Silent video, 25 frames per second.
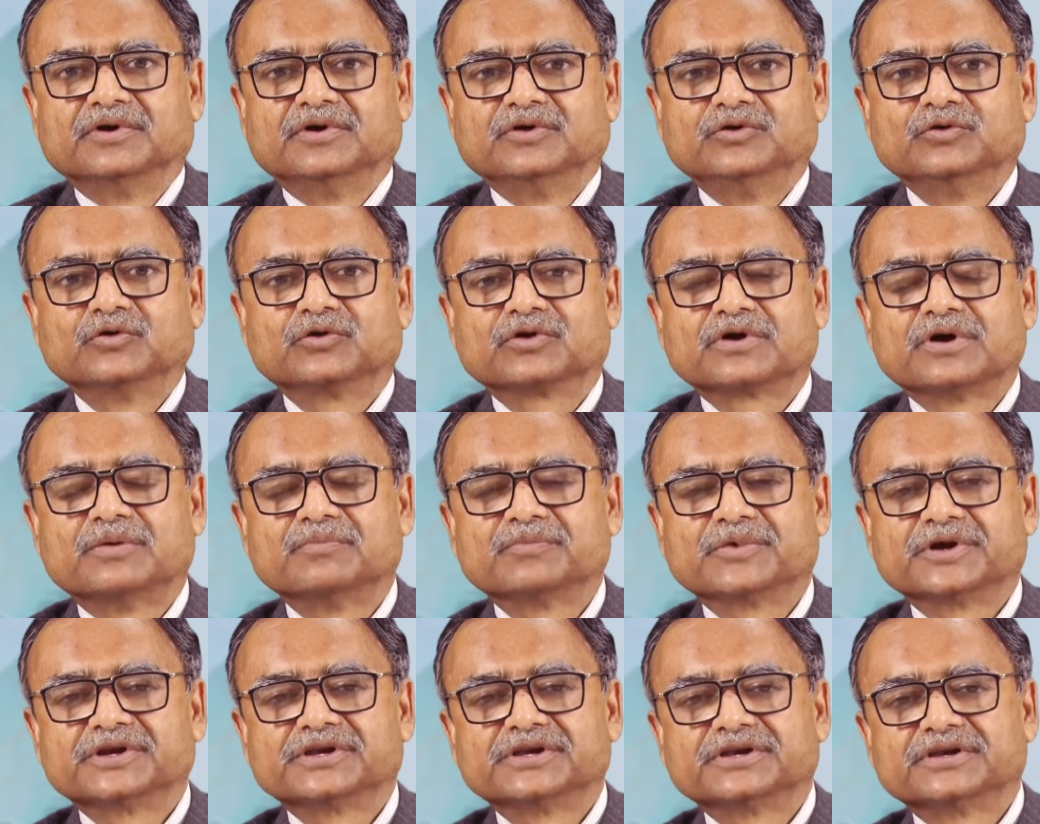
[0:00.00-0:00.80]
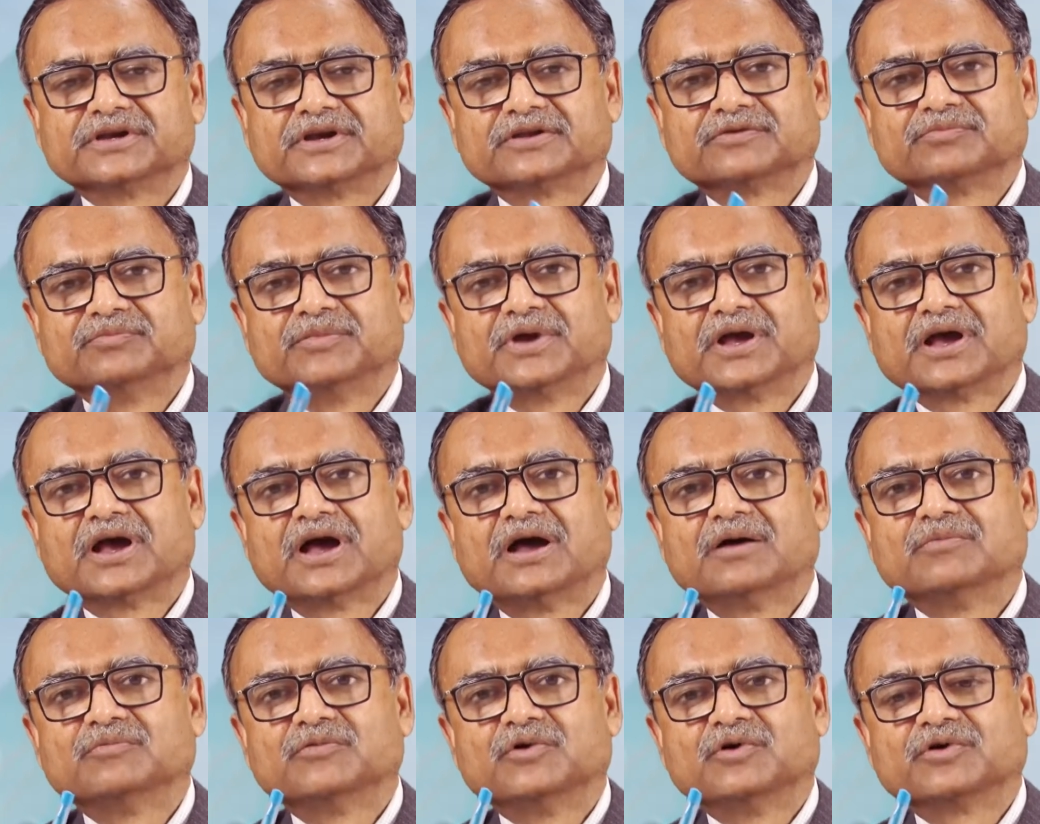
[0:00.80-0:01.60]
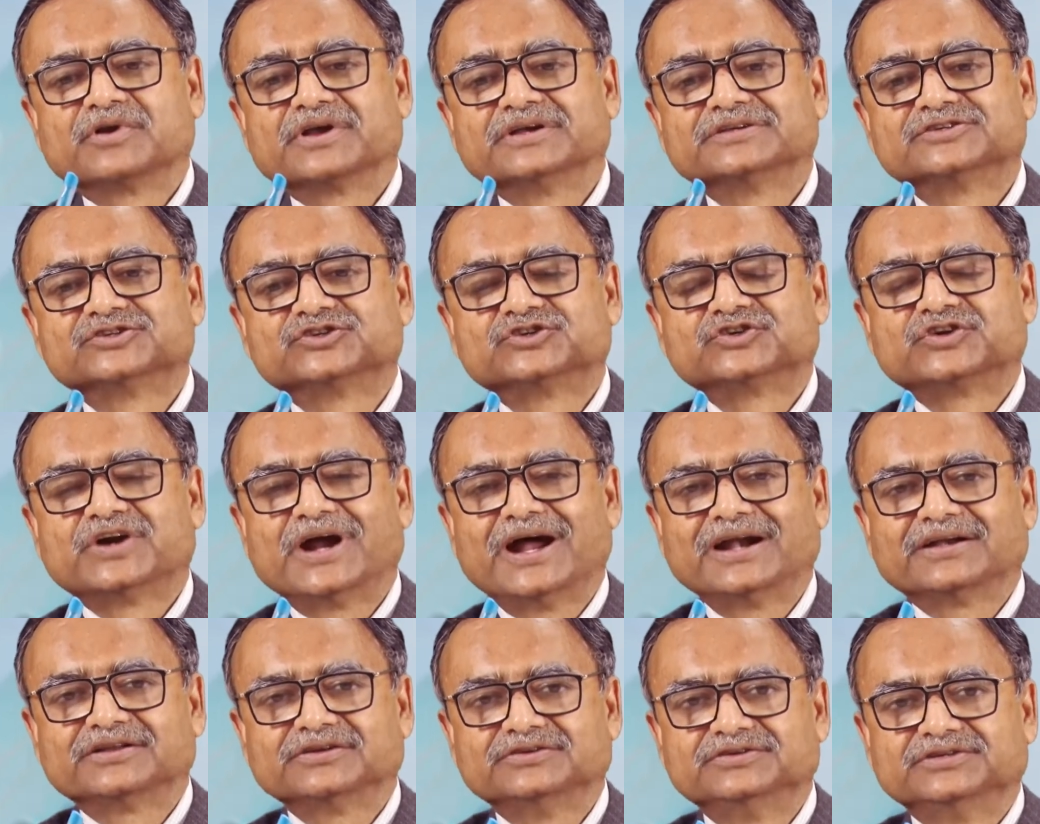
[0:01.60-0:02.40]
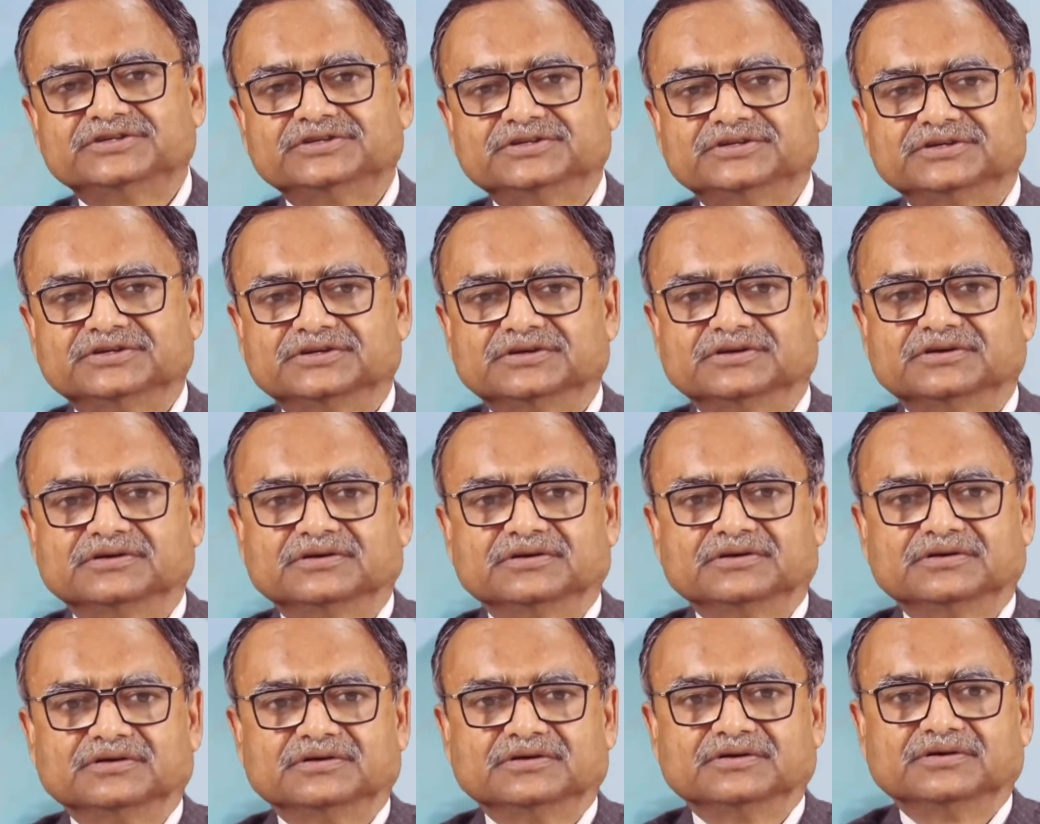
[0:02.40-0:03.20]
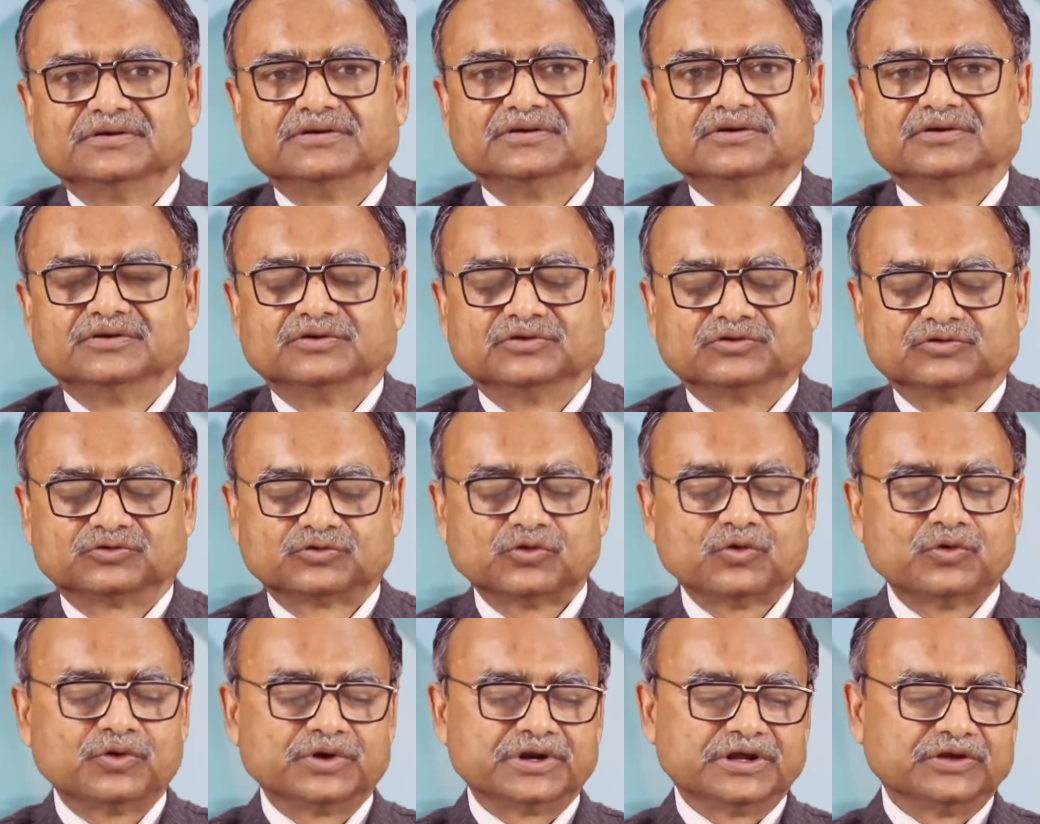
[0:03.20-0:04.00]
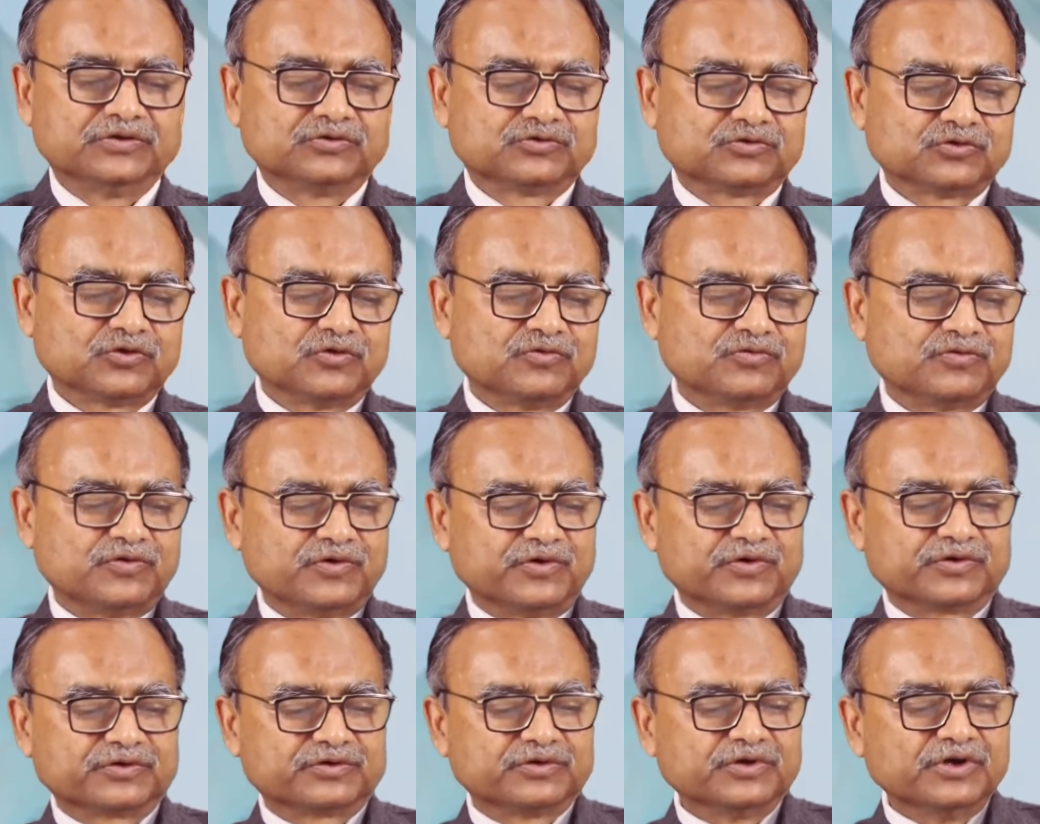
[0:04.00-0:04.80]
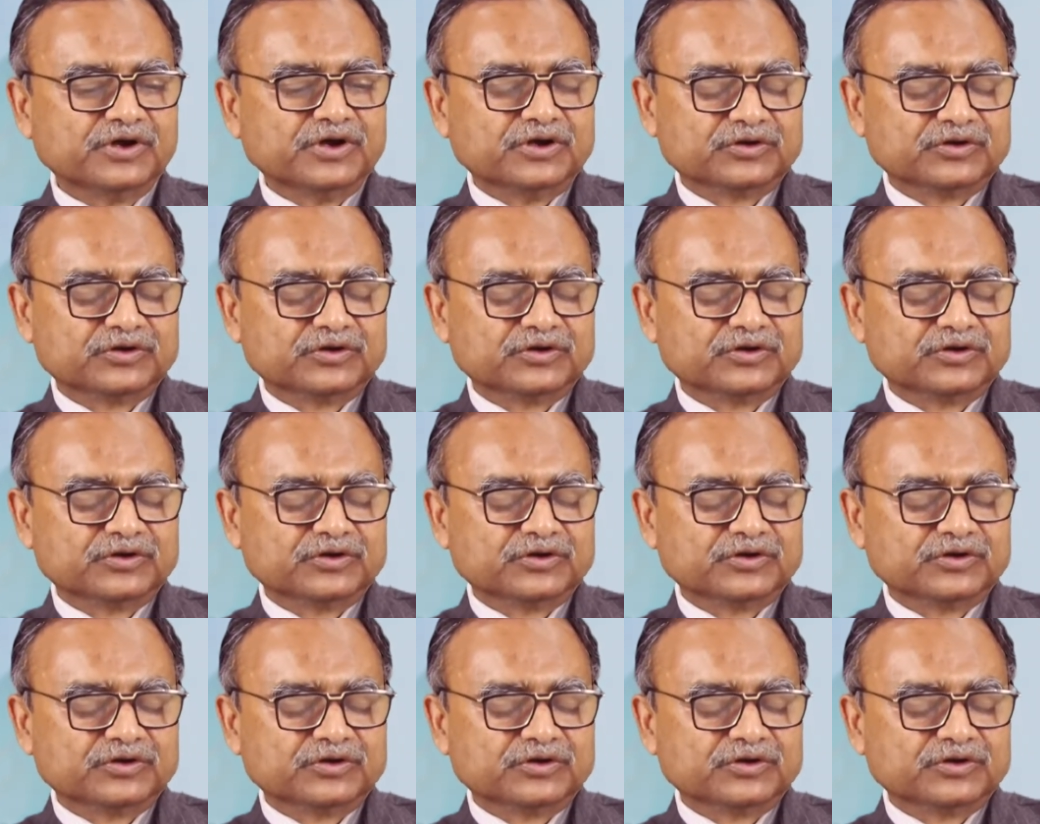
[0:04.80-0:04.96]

your competitors may have more a strategy, so on and so forth.